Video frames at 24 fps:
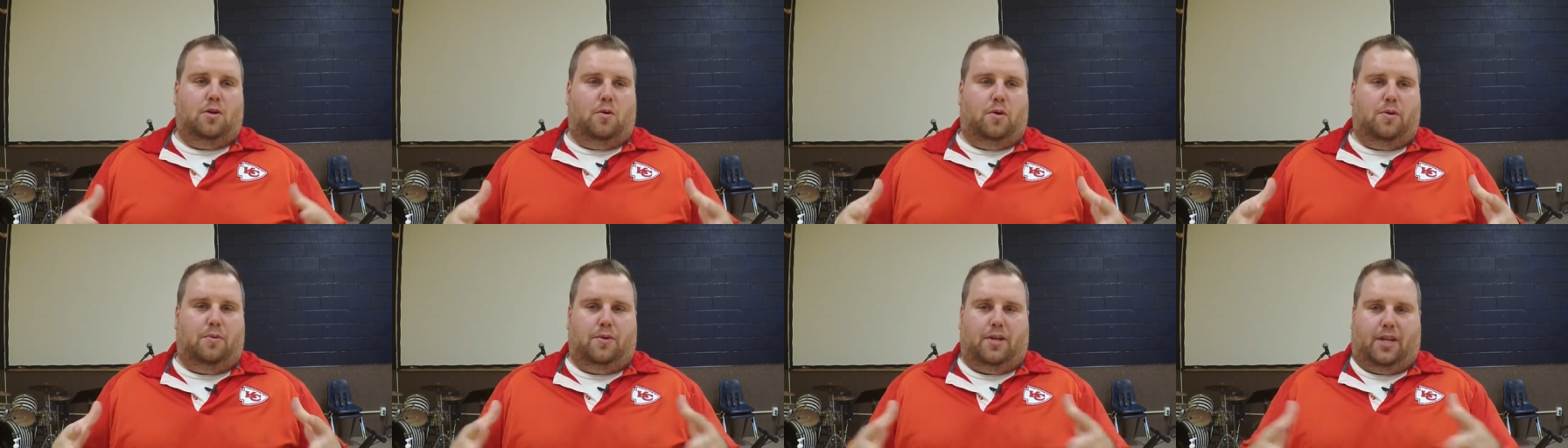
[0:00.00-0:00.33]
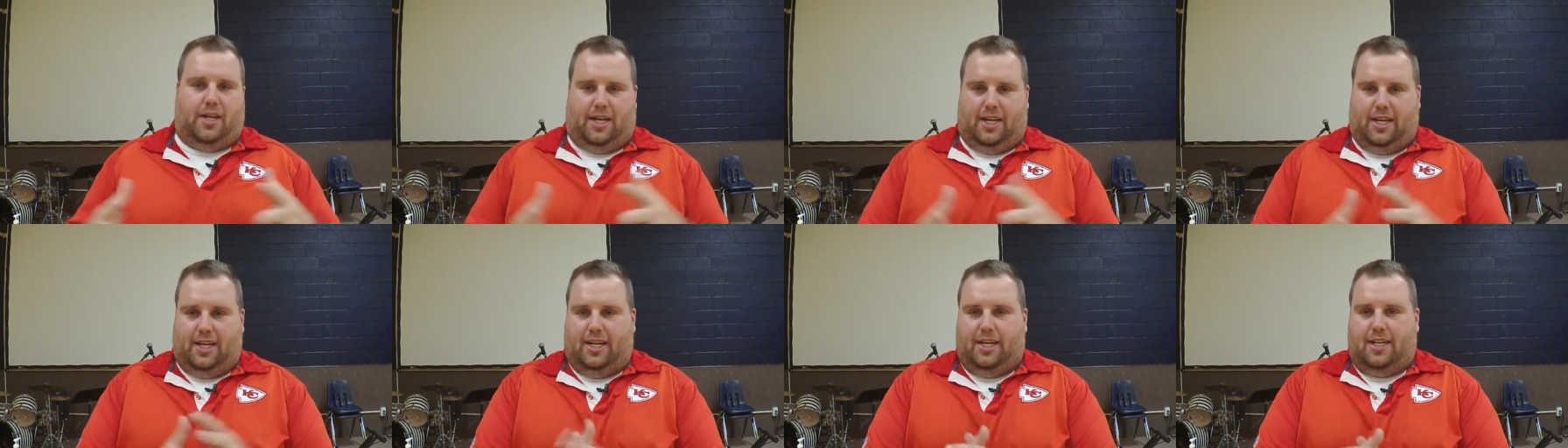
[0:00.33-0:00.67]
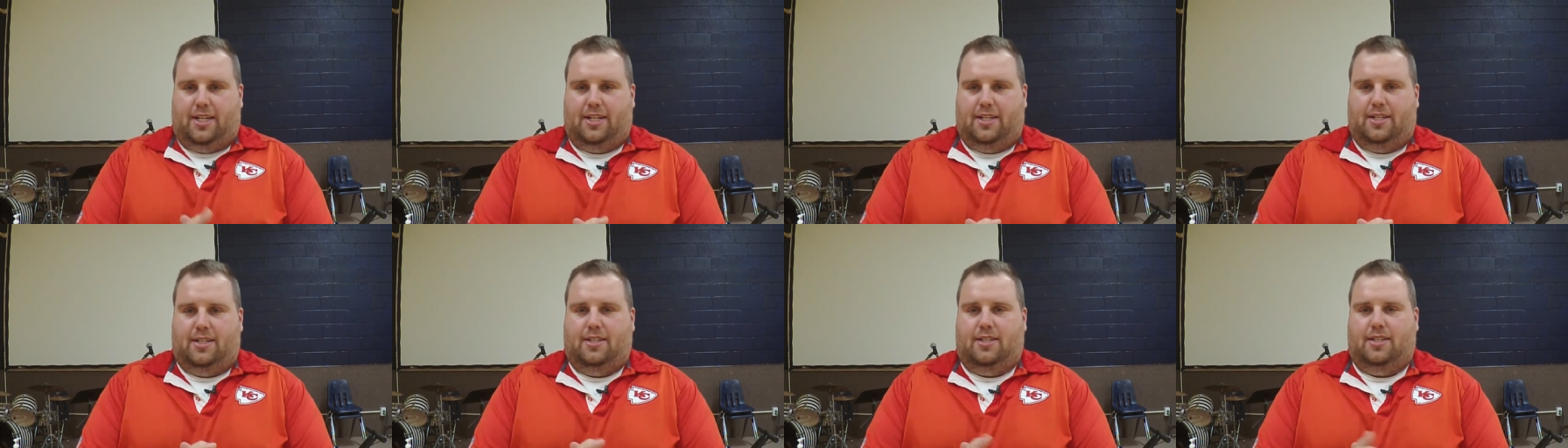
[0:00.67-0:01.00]
We would
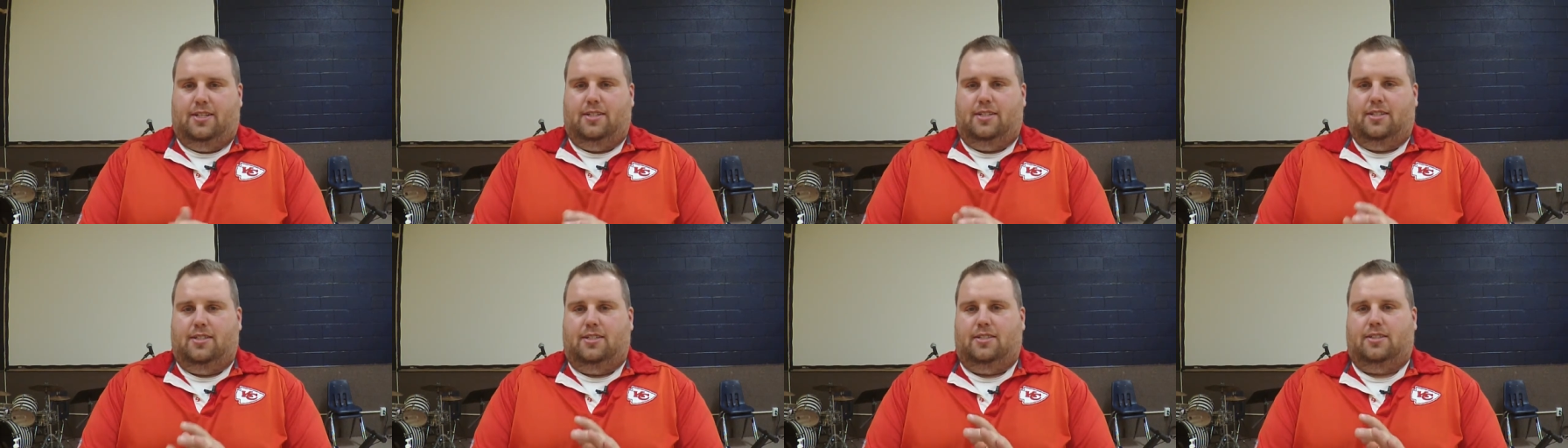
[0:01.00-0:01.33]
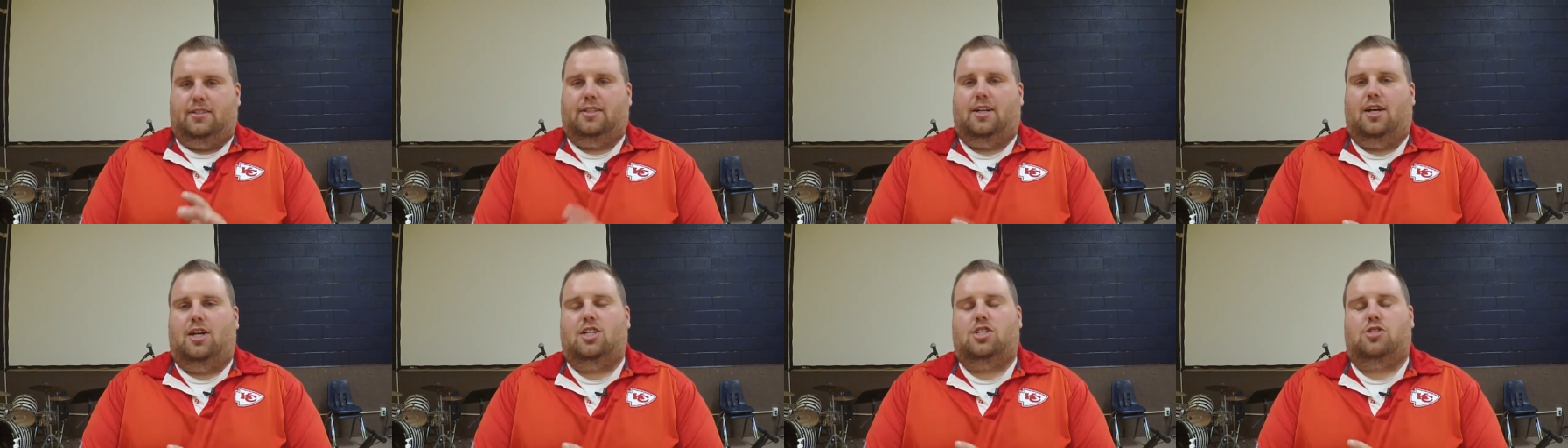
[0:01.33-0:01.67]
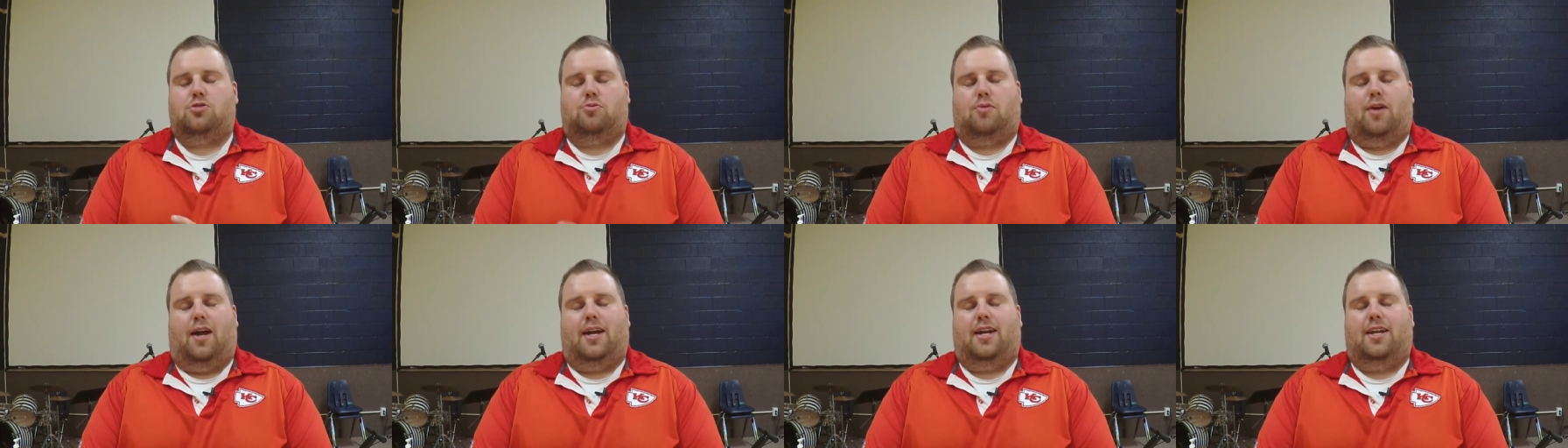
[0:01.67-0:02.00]
eat
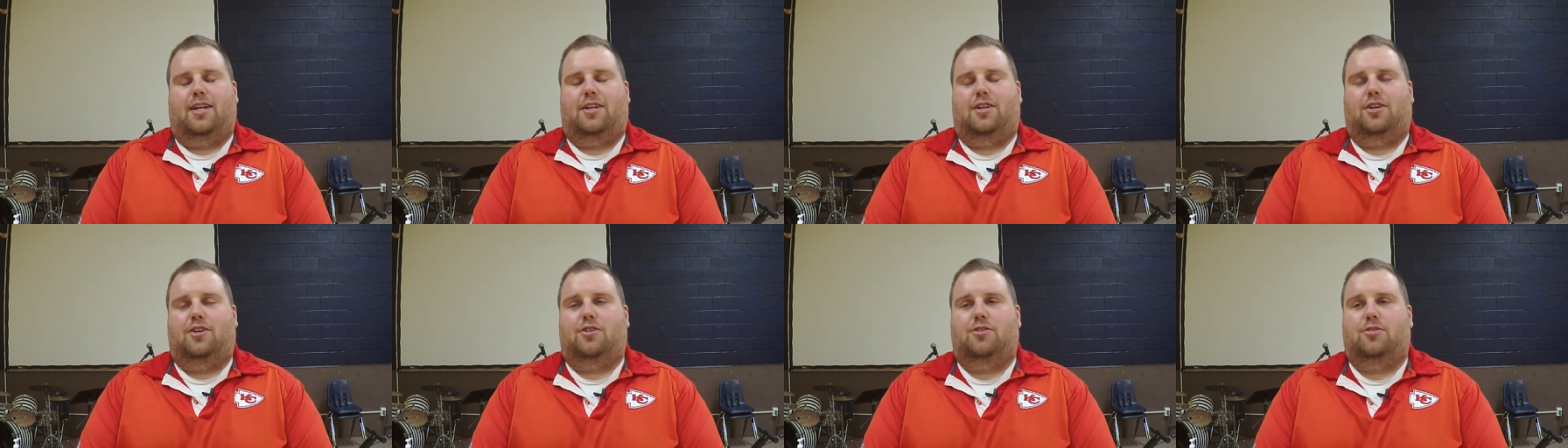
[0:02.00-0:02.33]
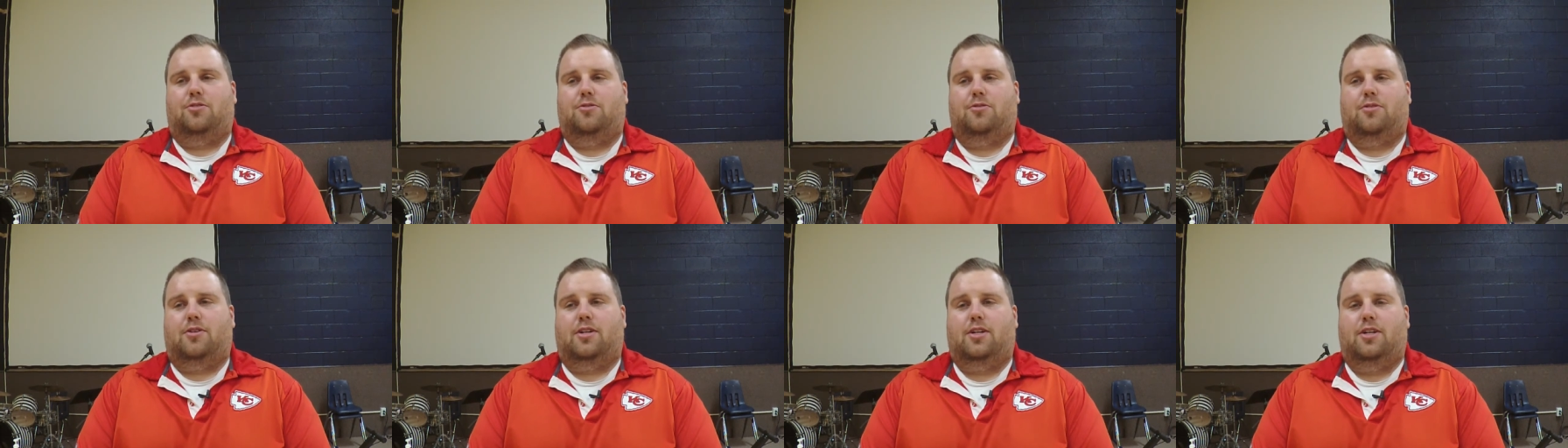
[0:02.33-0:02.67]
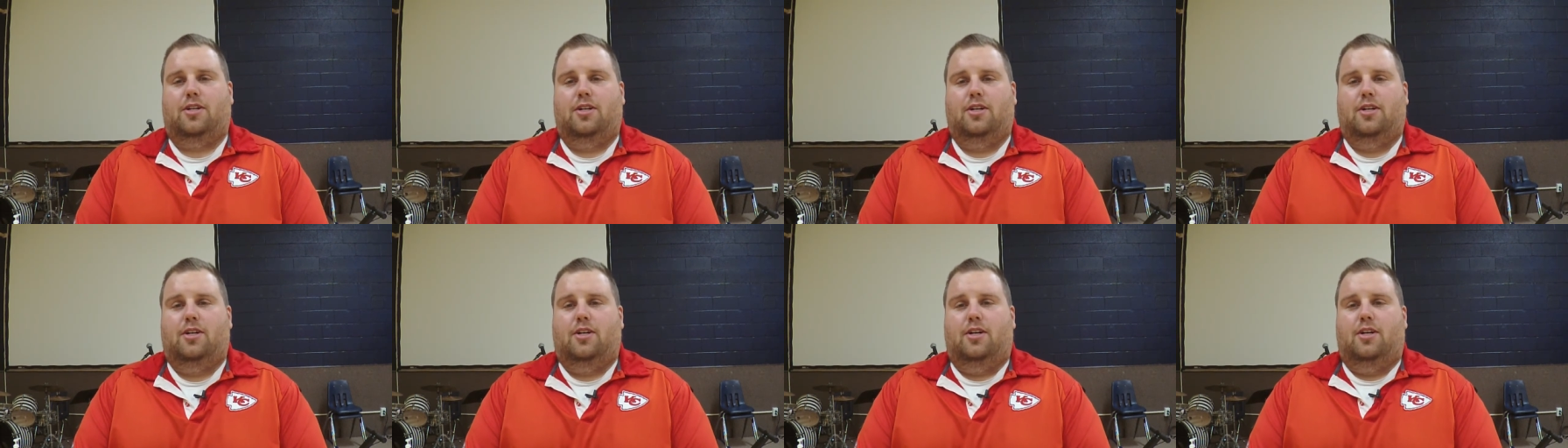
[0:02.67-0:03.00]
lunch right at
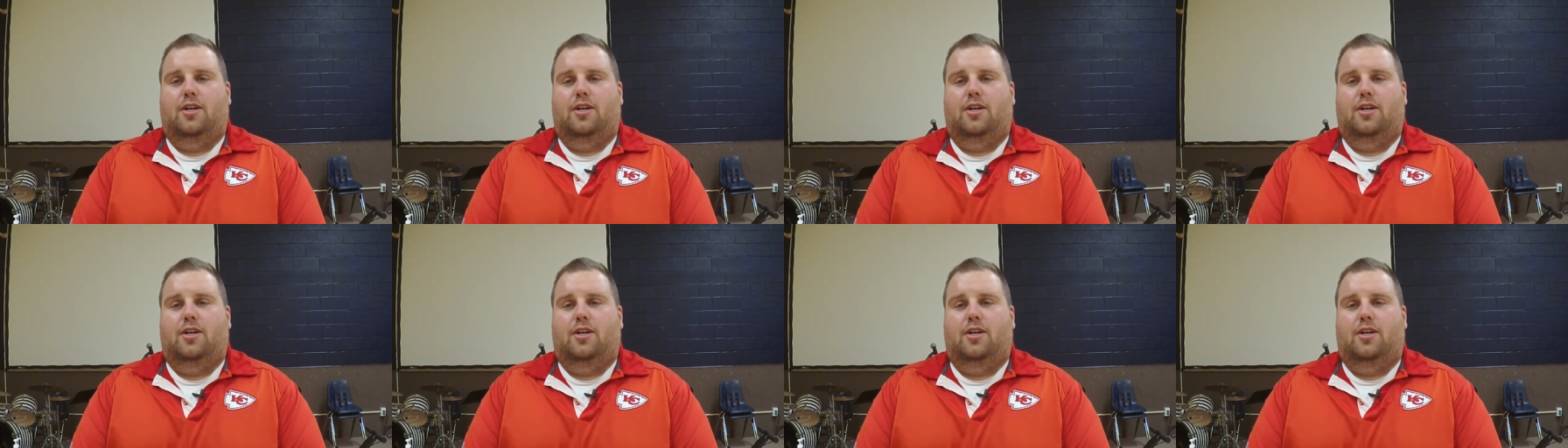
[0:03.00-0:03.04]
noon